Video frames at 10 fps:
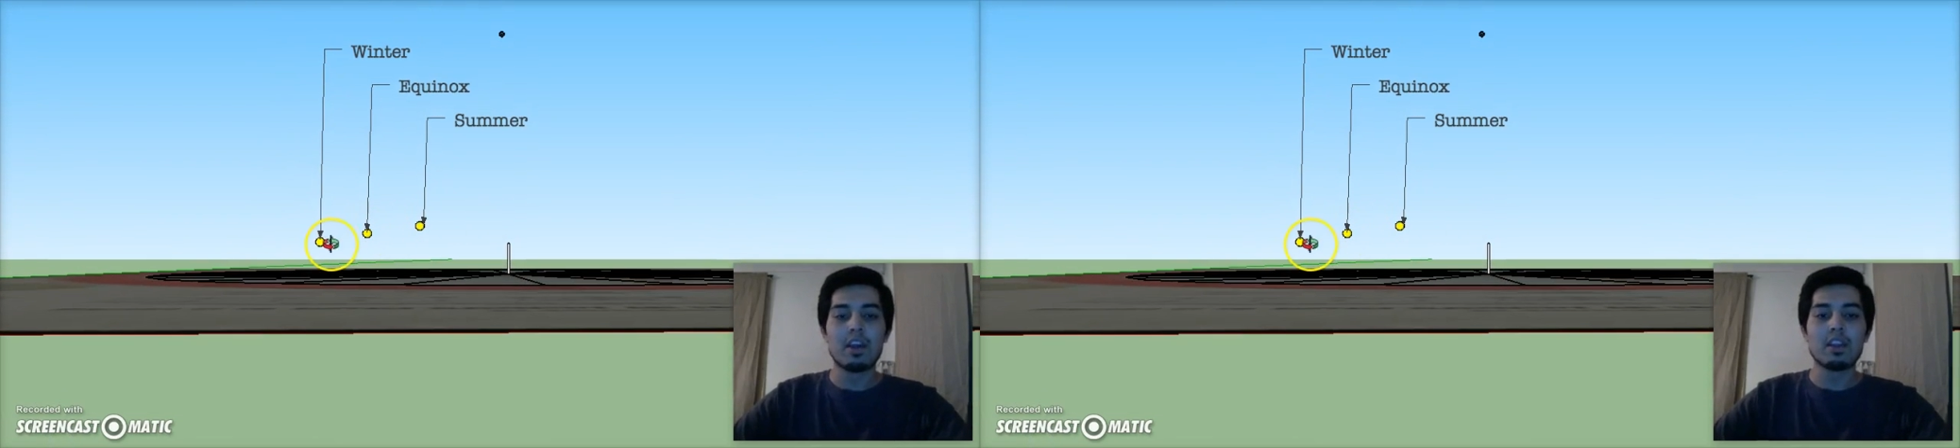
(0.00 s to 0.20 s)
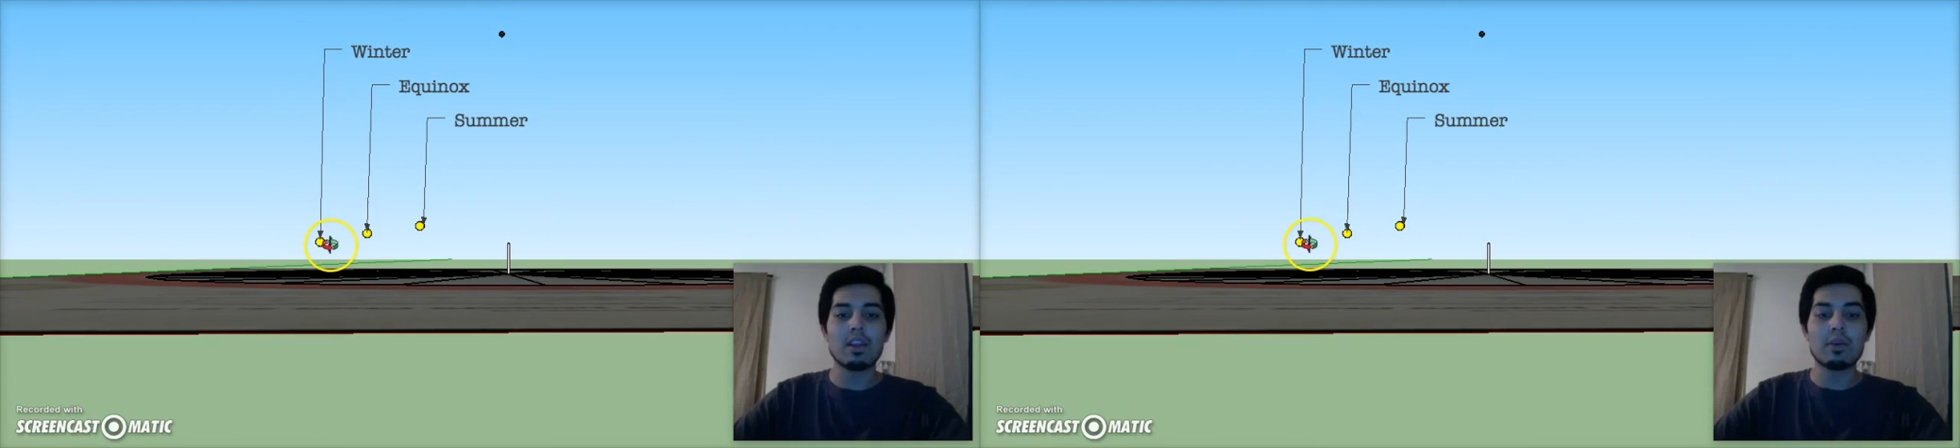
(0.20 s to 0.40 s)

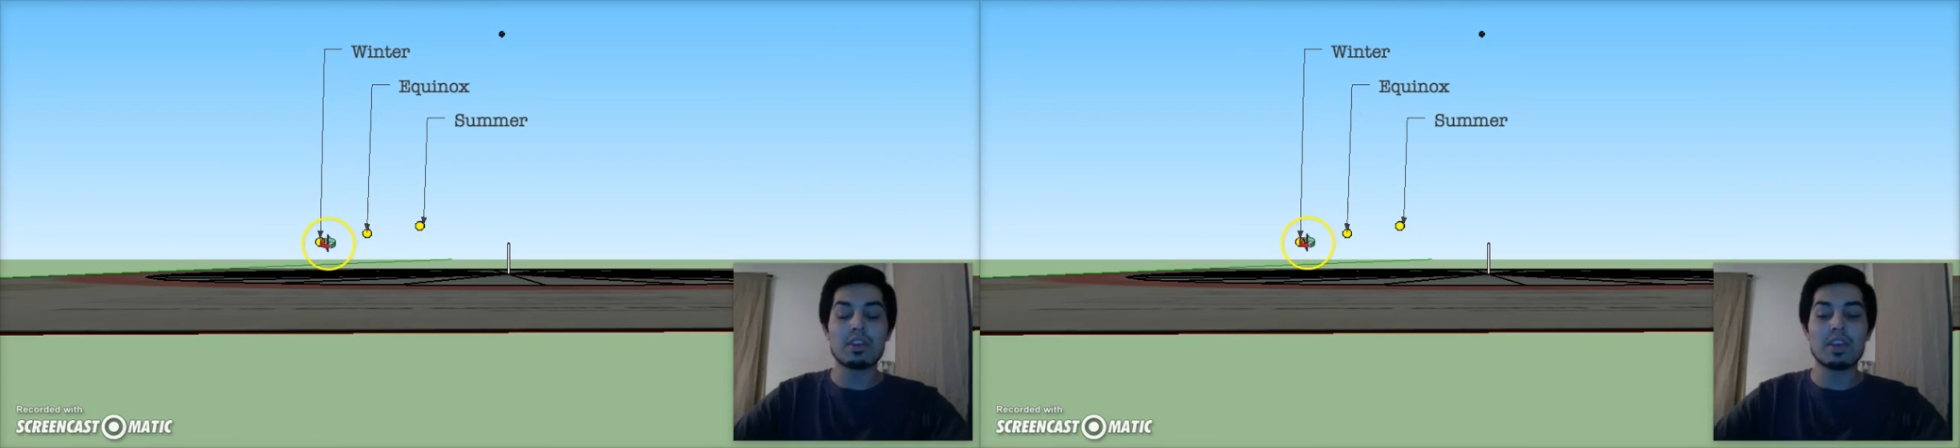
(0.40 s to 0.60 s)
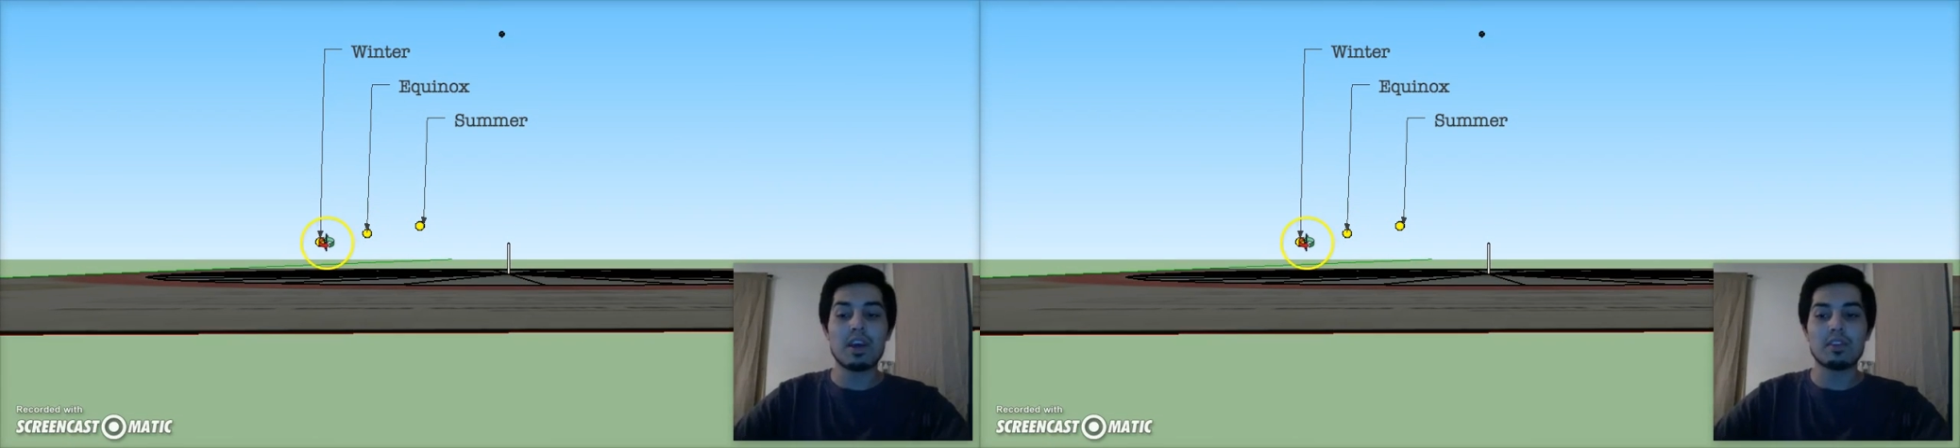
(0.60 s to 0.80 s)

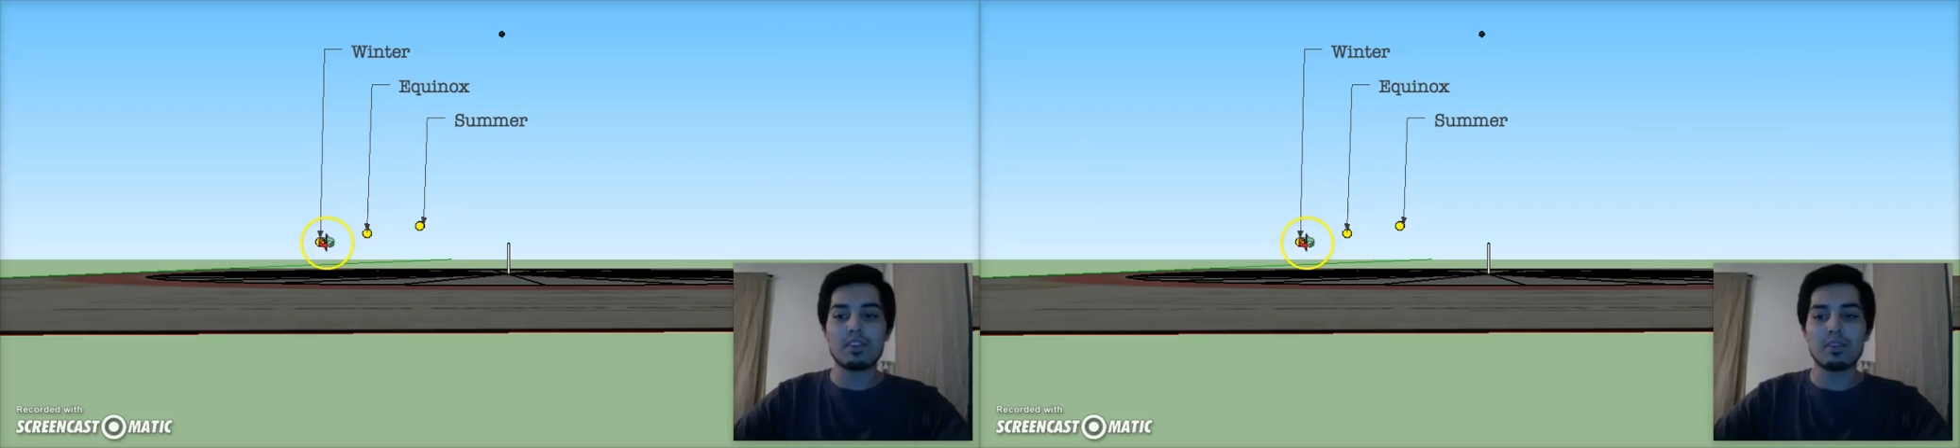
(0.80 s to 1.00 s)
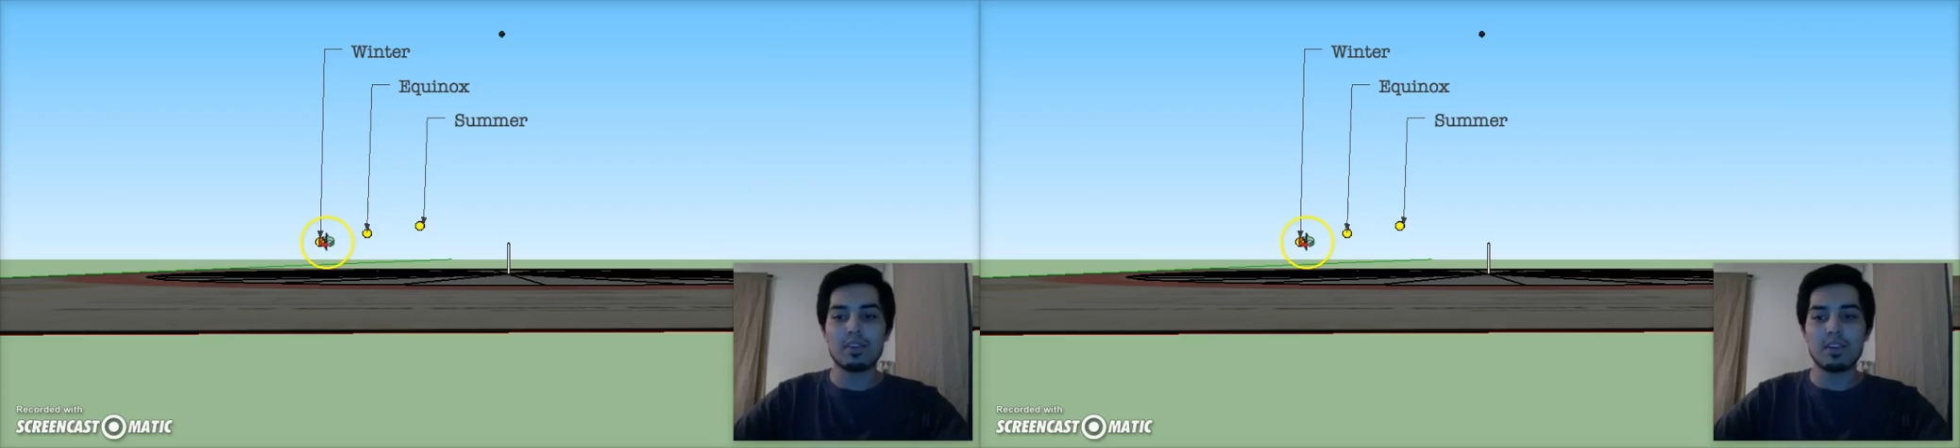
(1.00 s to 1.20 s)
lowest in
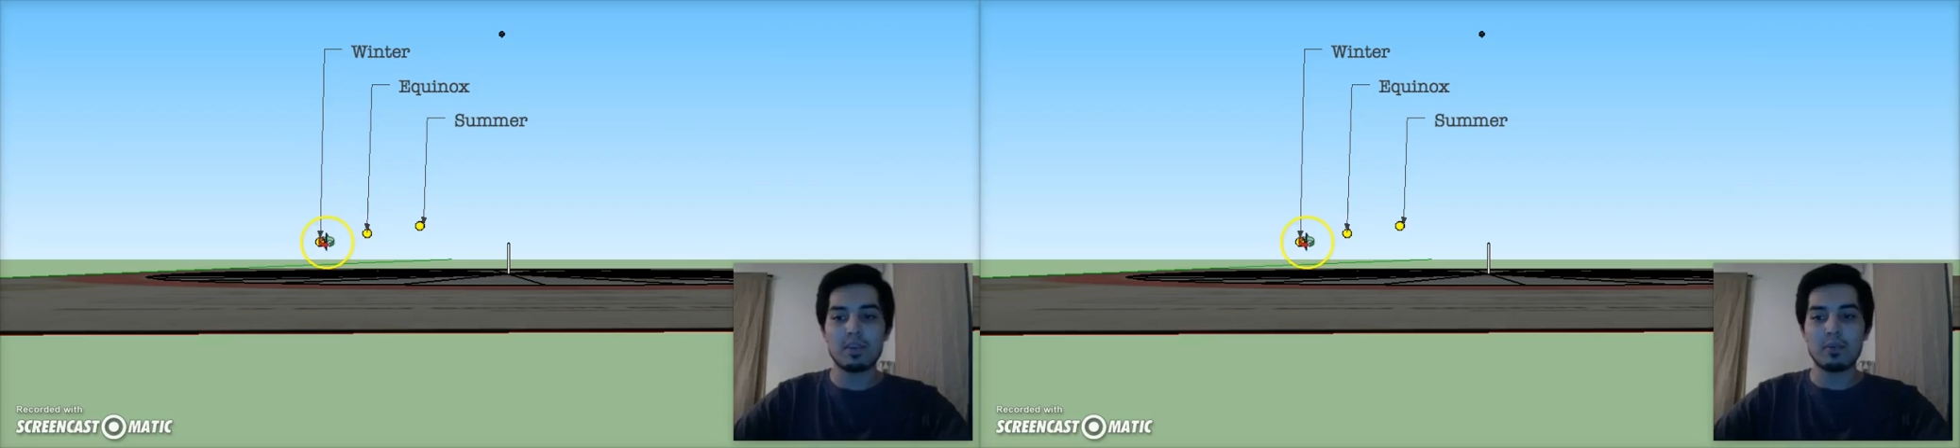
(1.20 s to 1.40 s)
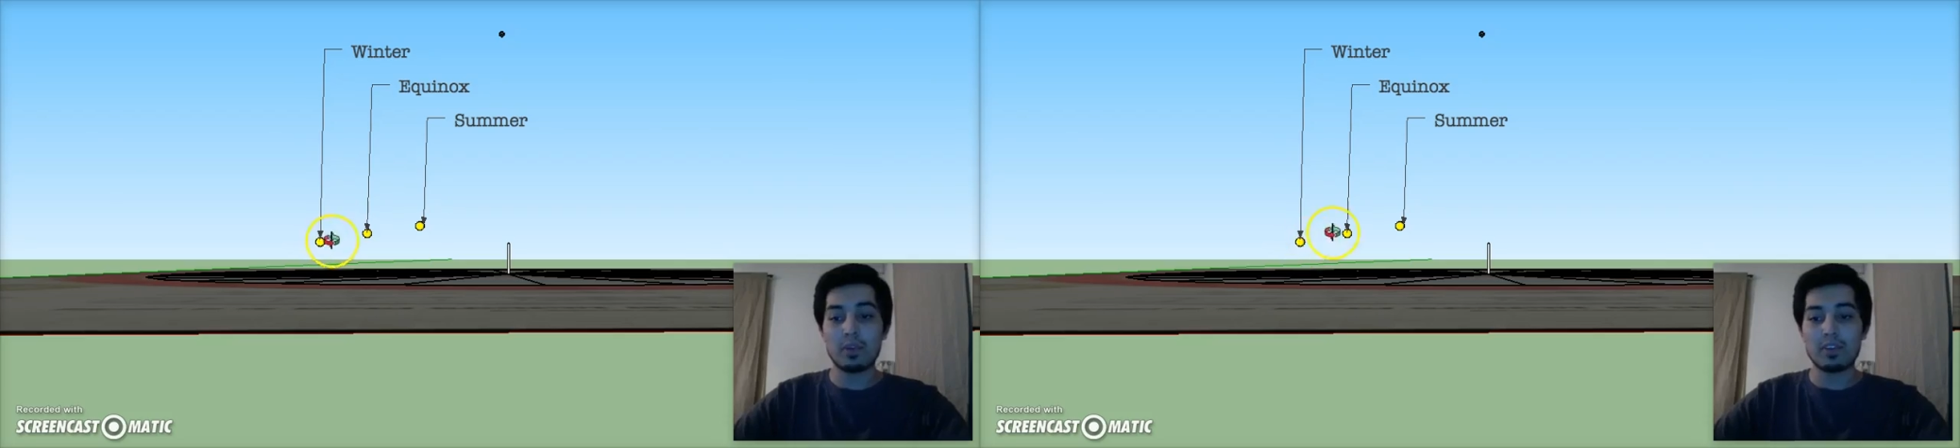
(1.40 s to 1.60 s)
altitude
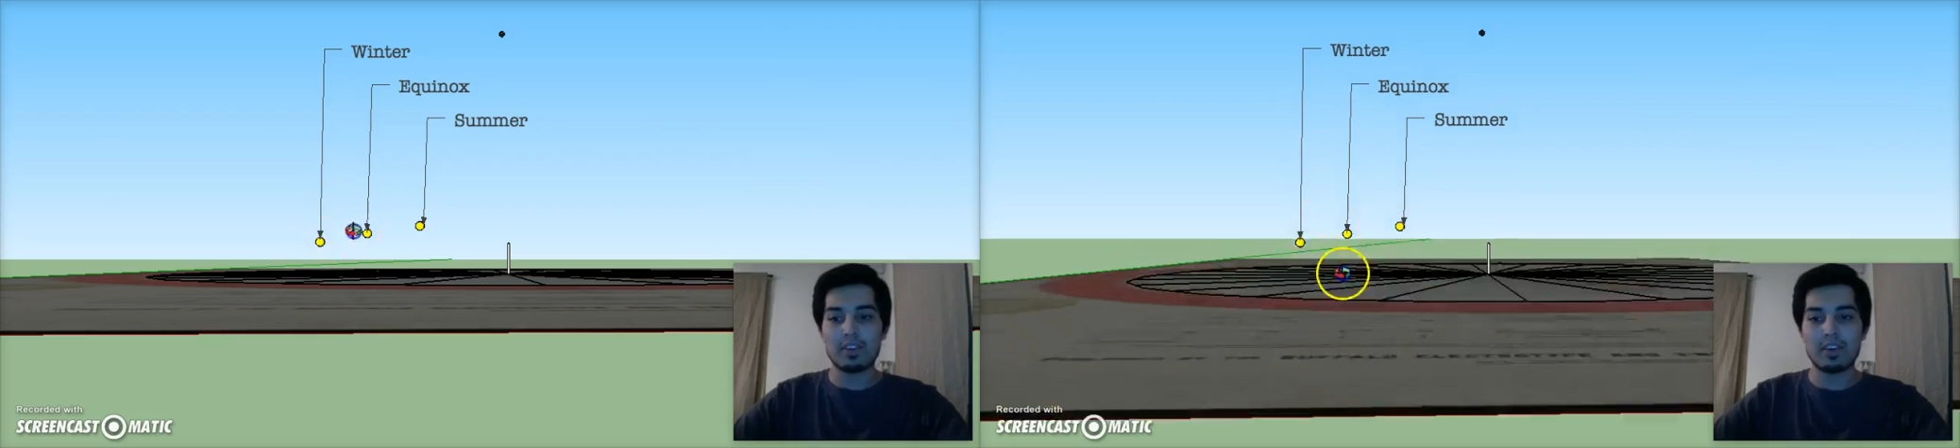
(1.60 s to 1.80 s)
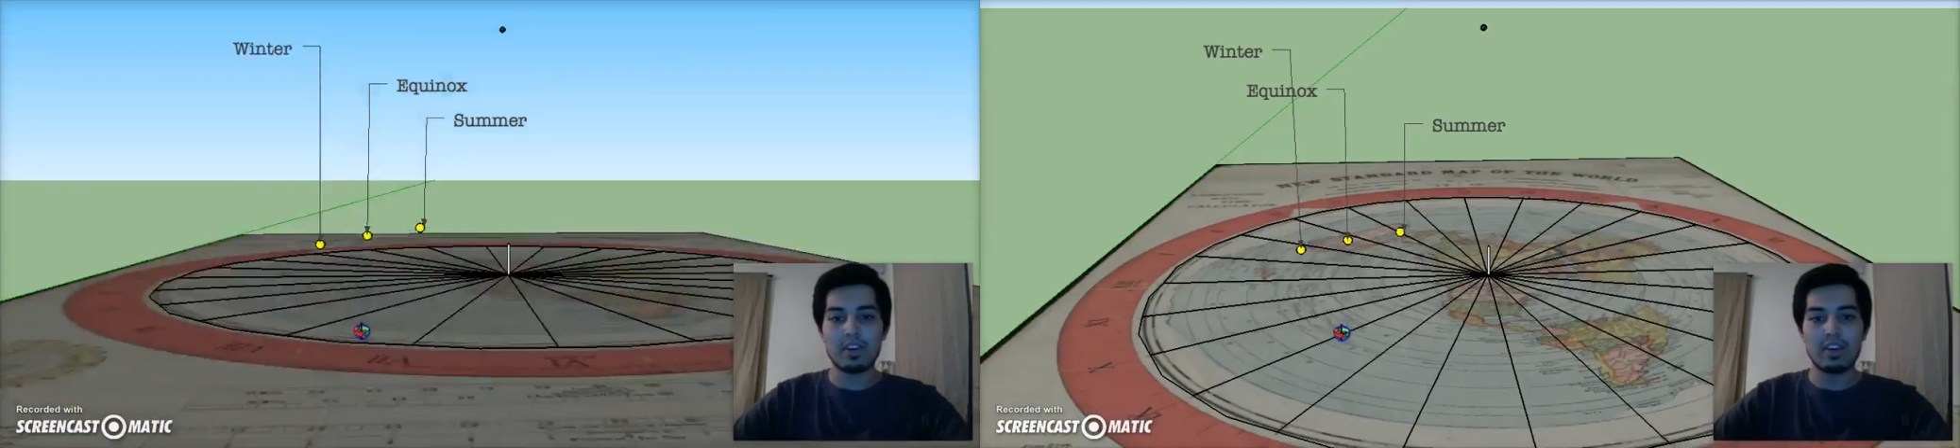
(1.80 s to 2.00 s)
during
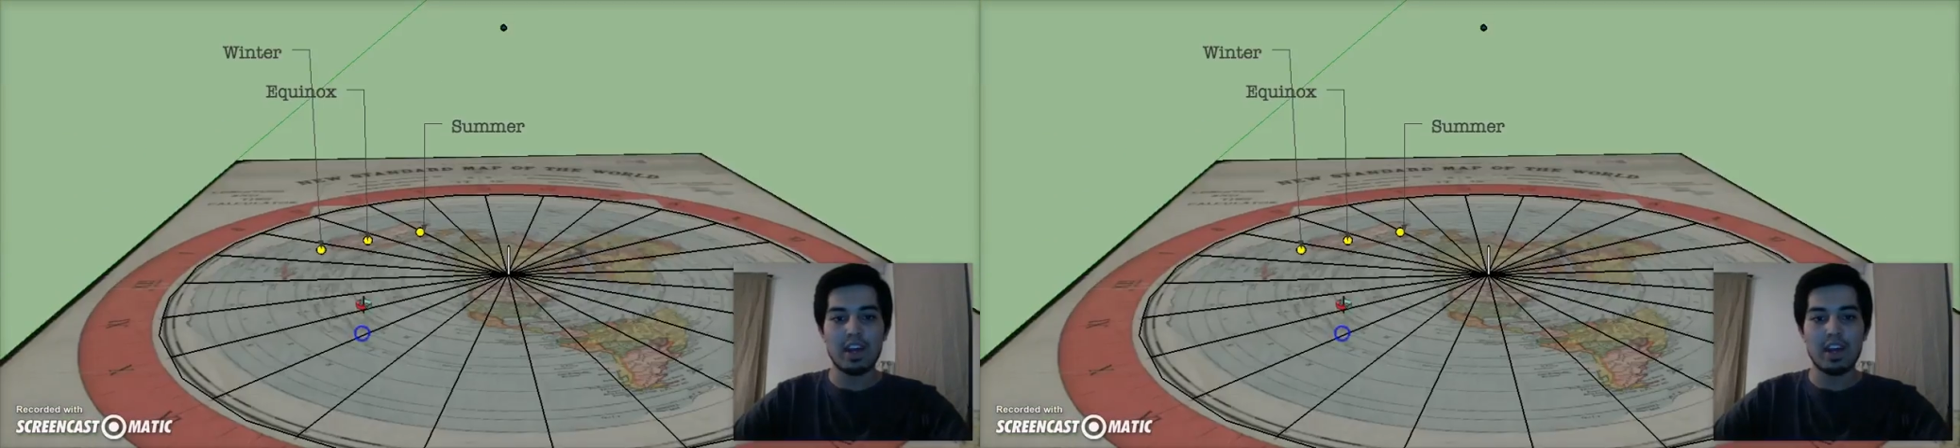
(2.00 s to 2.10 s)
winter.